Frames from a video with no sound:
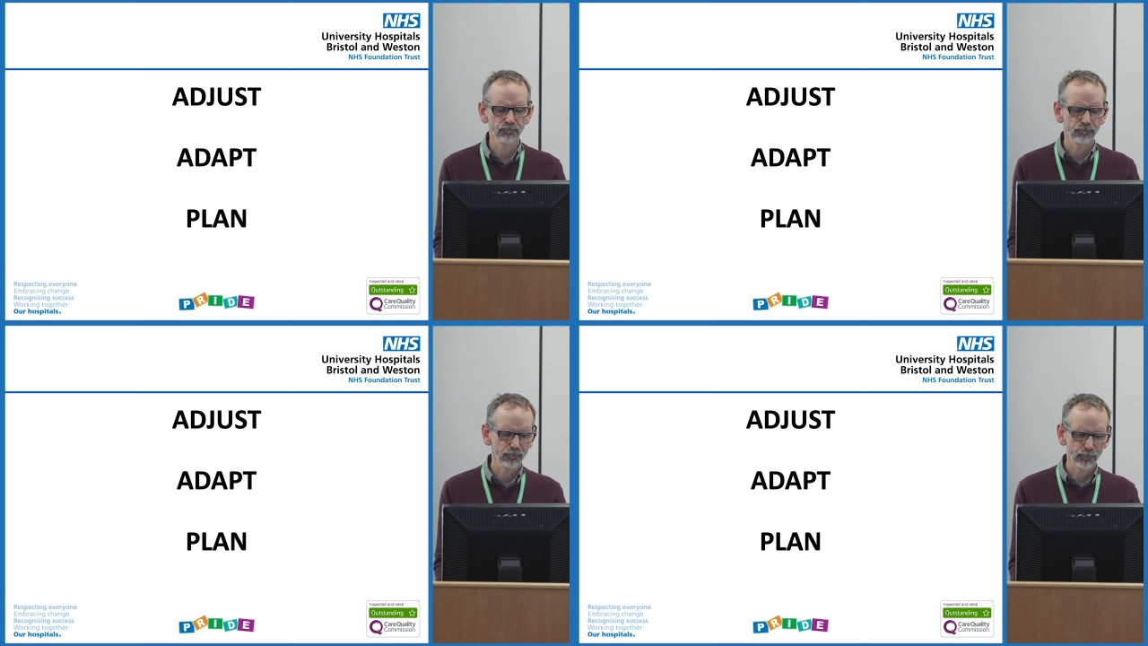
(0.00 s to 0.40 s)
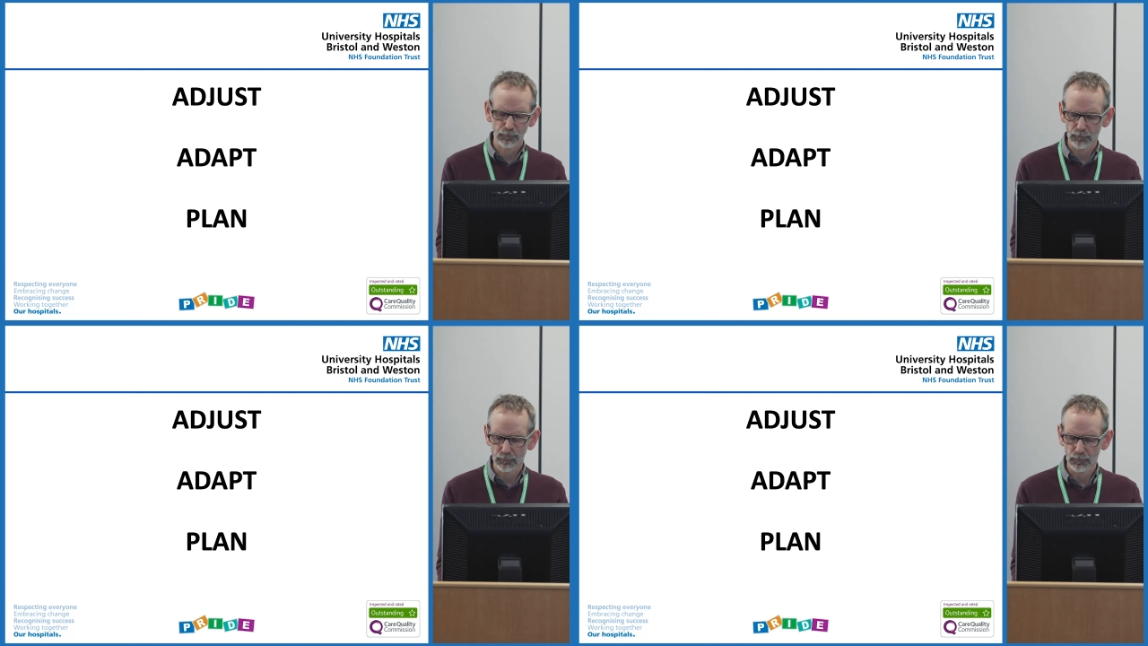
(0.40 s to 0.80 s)

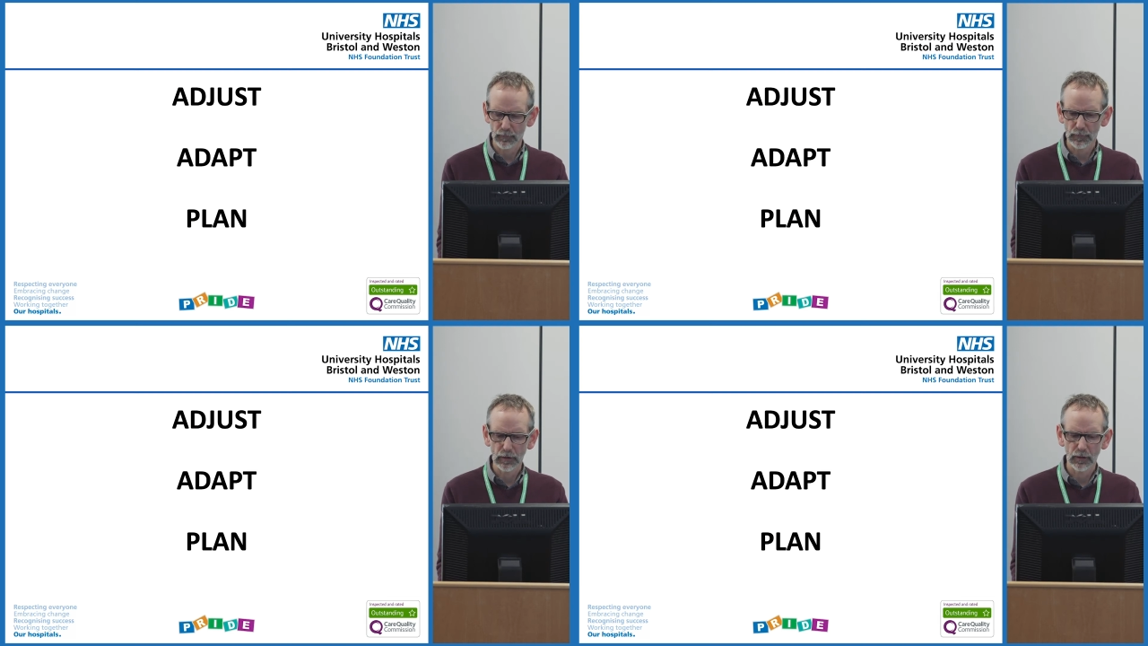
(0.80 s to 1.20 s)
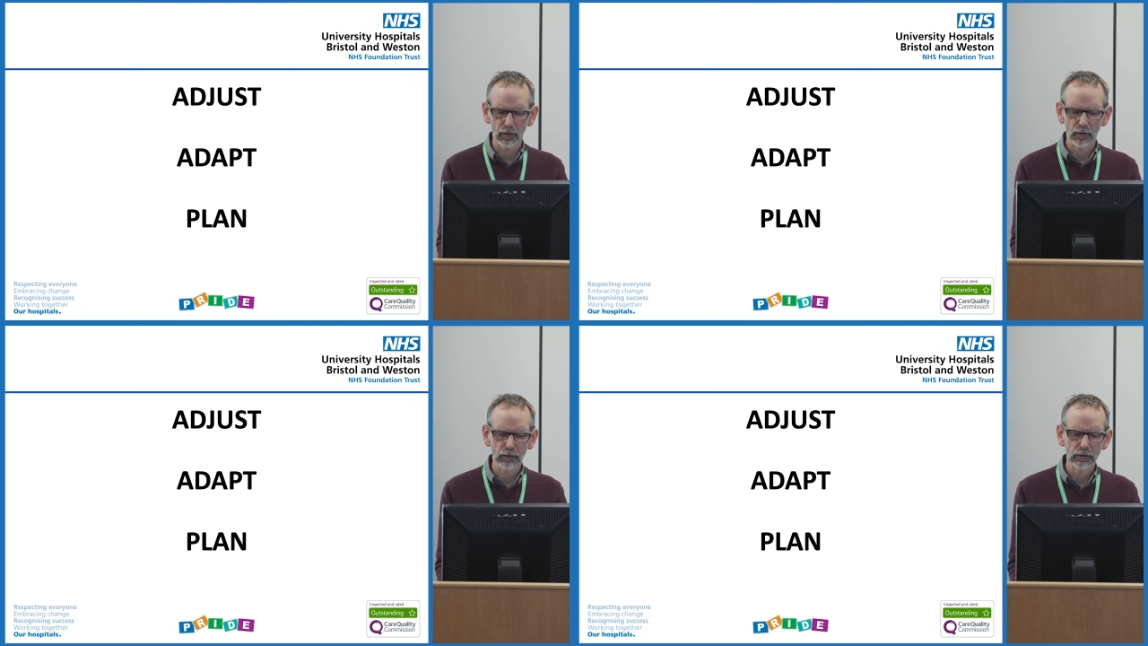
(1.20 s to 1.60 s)

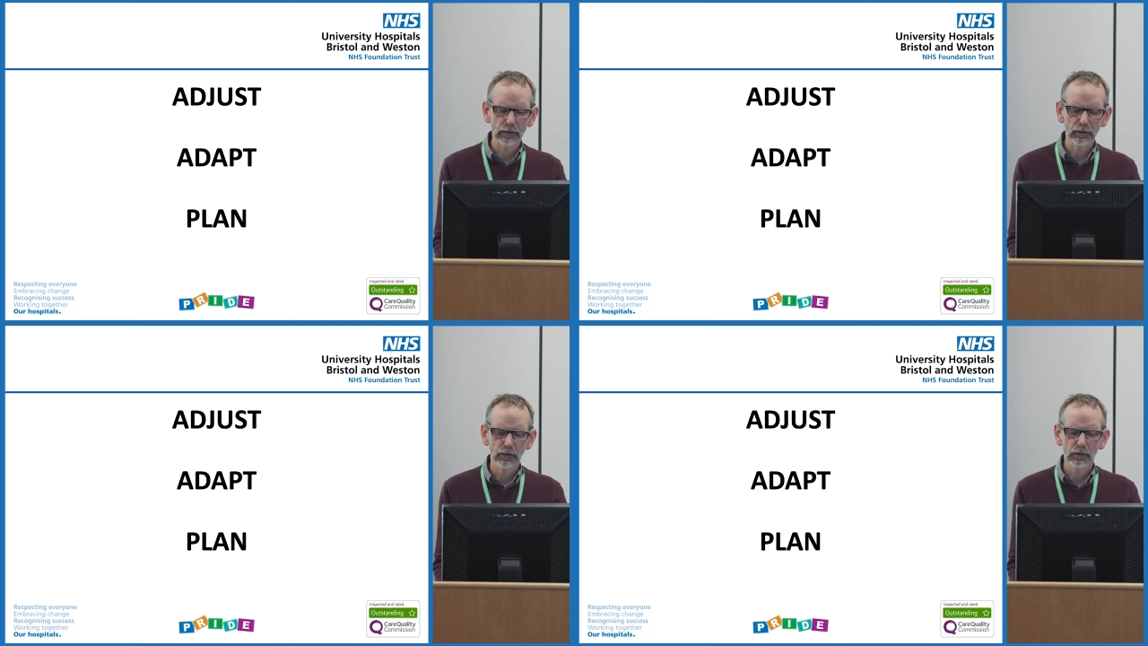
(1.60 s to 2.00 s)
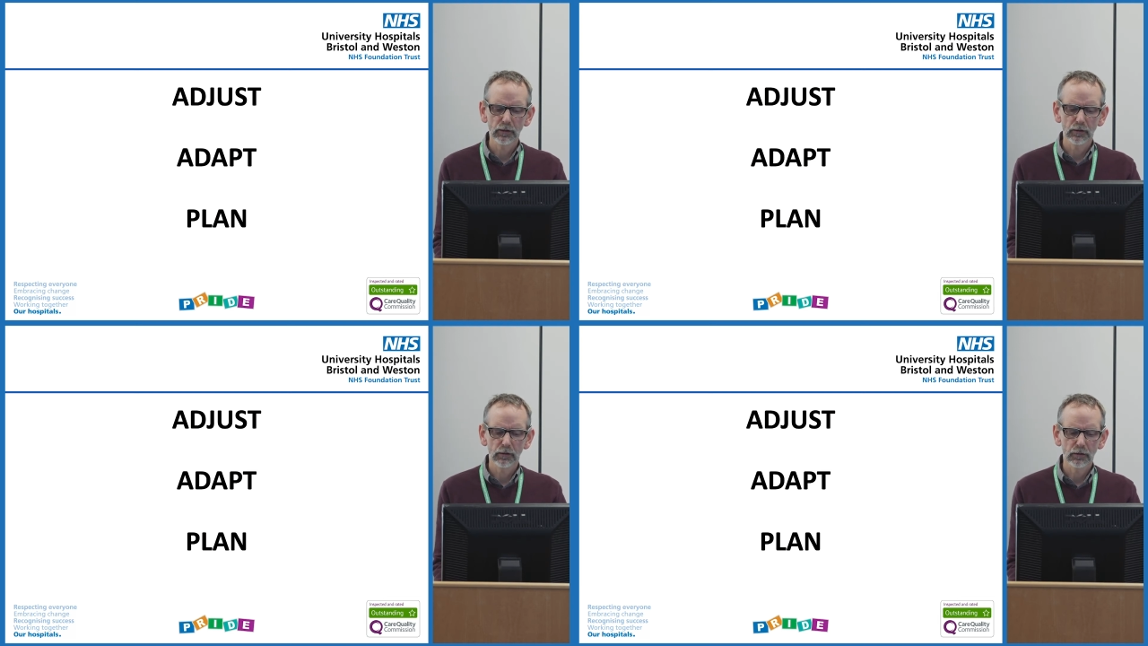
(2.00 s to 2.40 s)

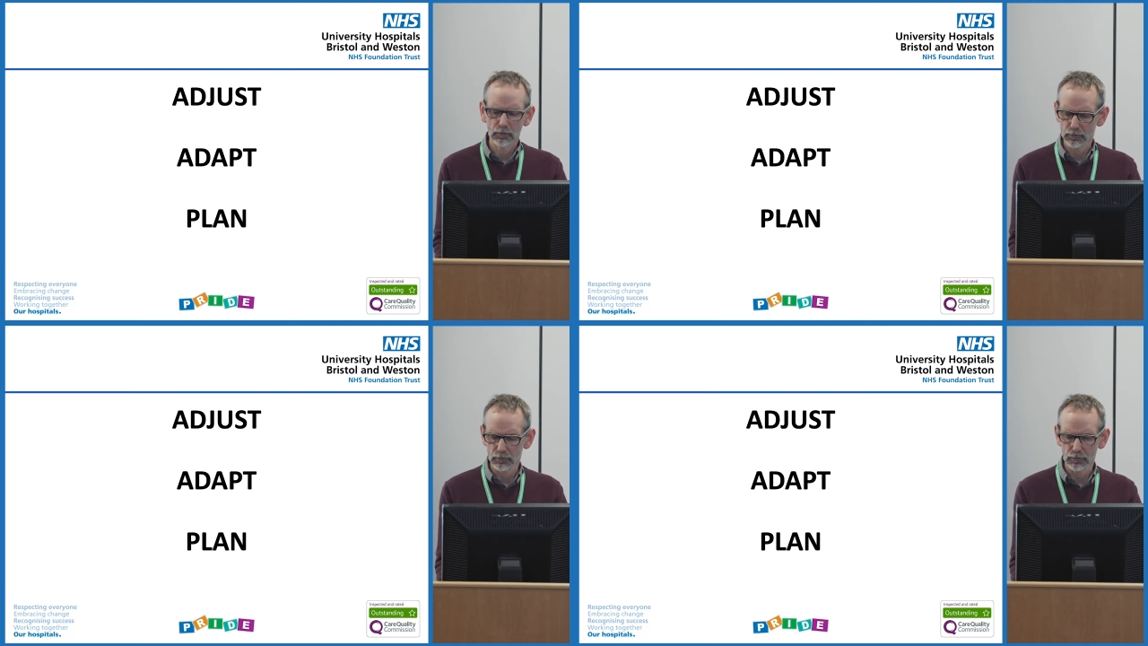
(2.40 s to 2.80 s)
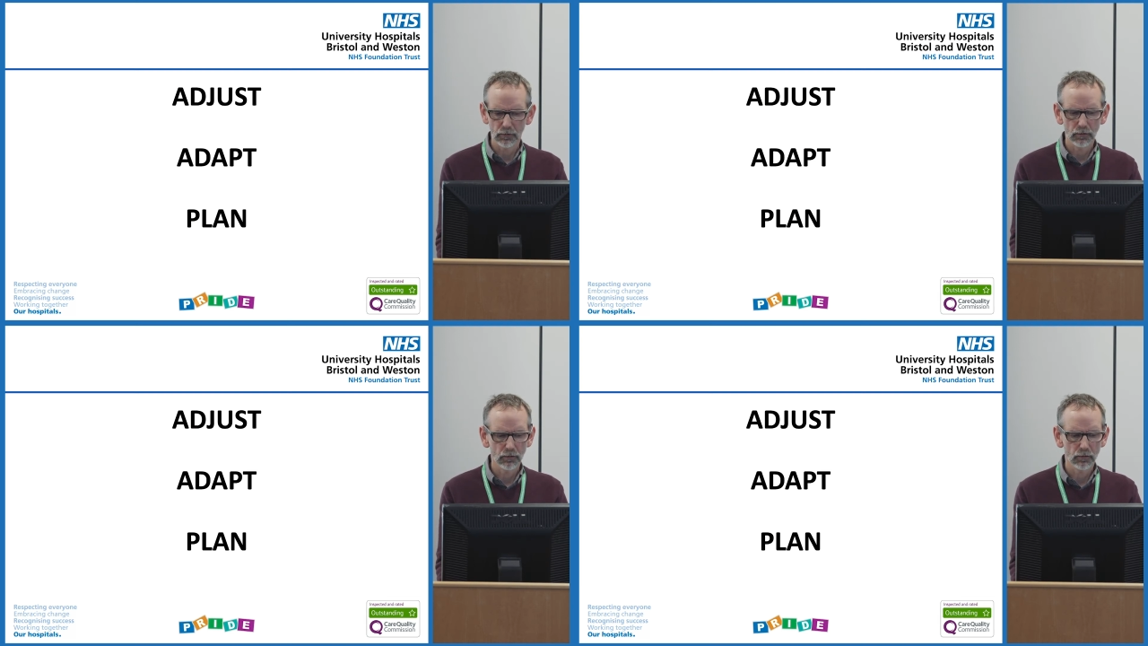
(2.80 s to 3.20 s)

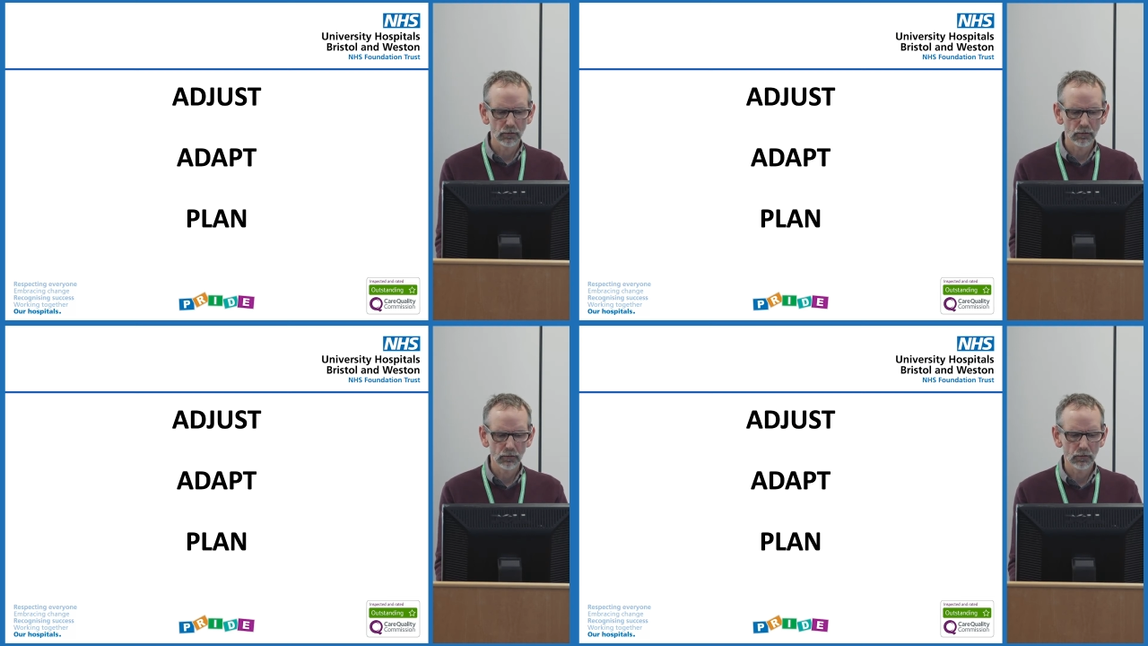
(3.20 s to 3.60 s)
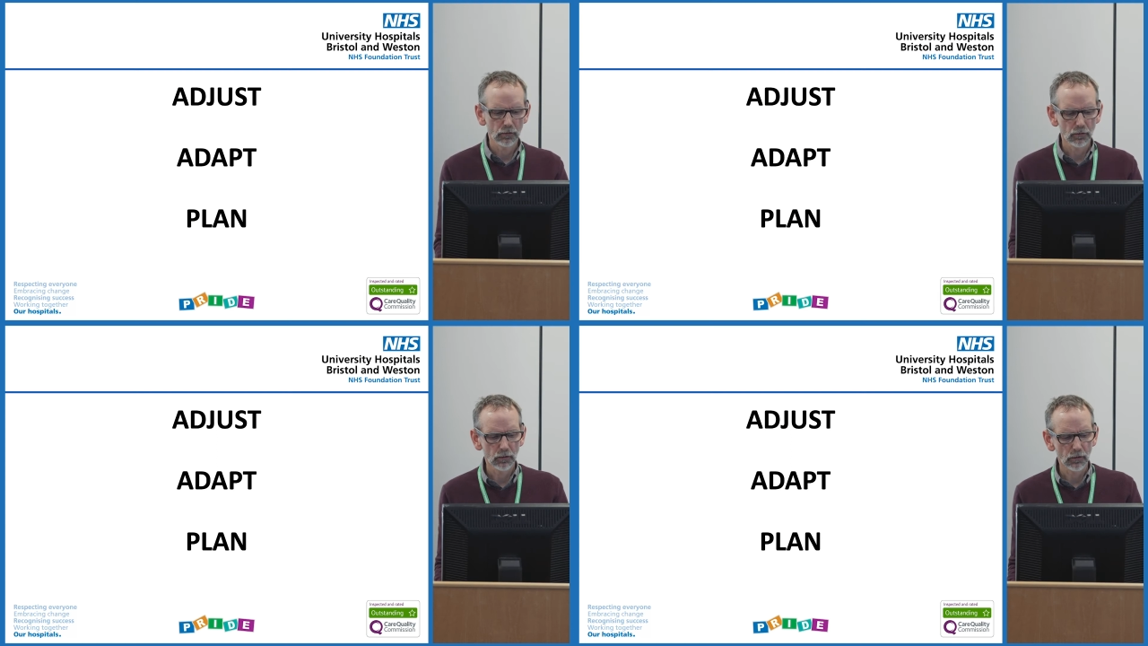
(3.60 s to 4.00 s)

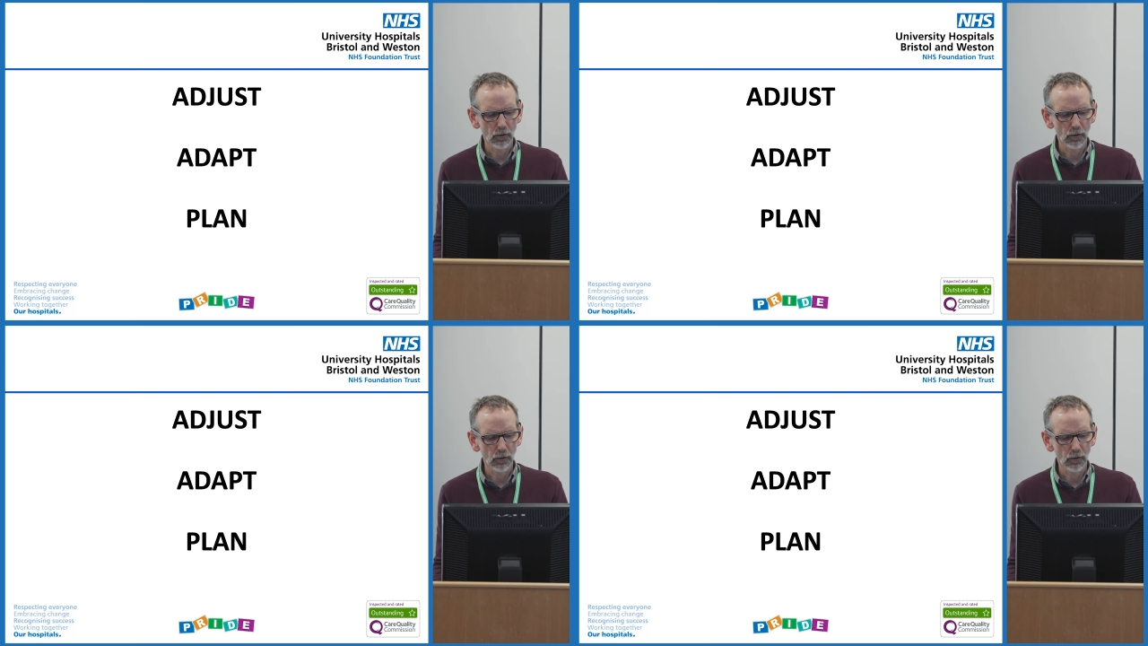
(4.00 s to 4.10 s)
Nobody speaks.